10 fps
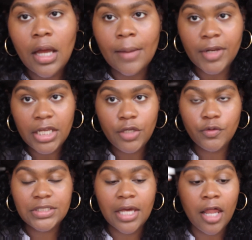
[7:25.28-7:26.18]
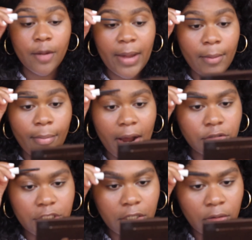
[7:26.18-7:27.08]
I'm gonna use the Colourpop Brow
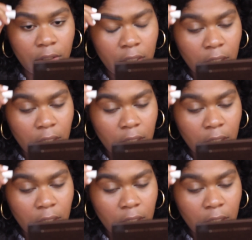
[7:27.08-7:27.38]
Gel.